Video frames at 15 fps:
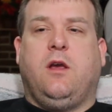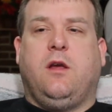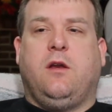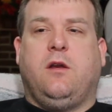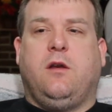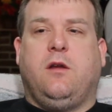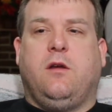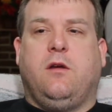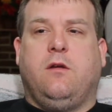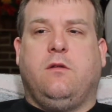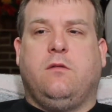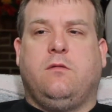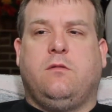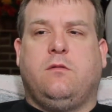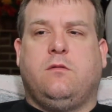And
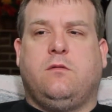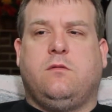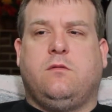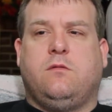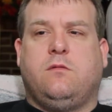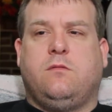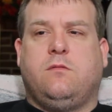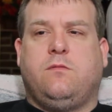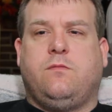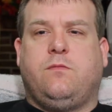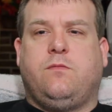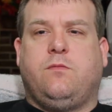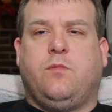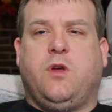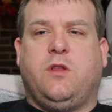
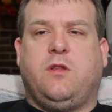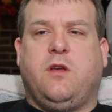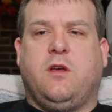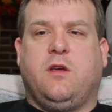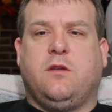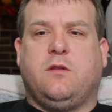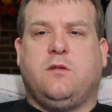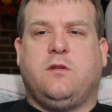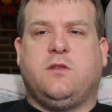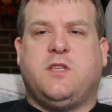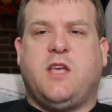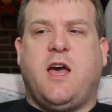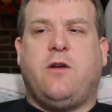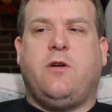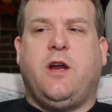but
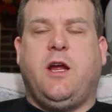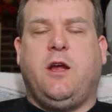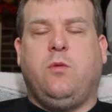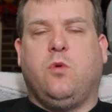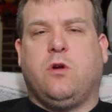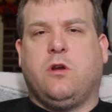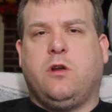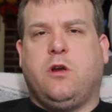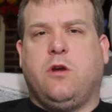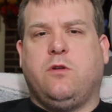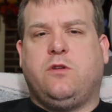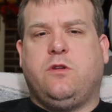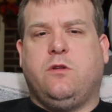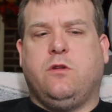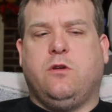Saturday we're going to
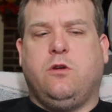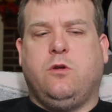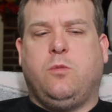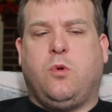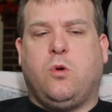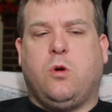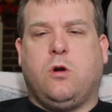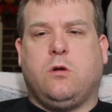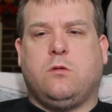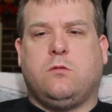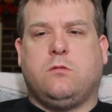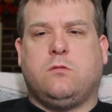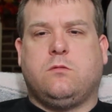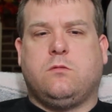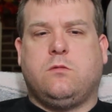go to the Newport
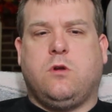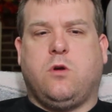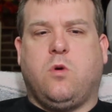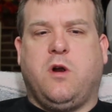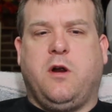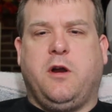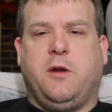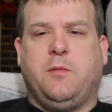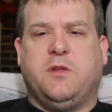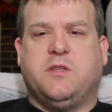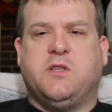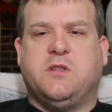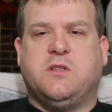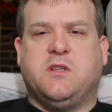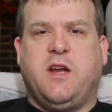Aquarium
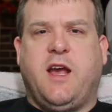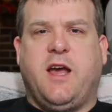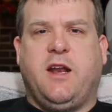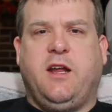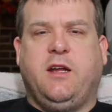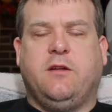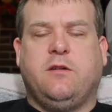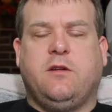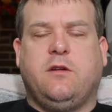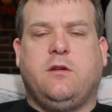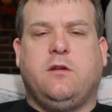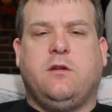in Cincinnati,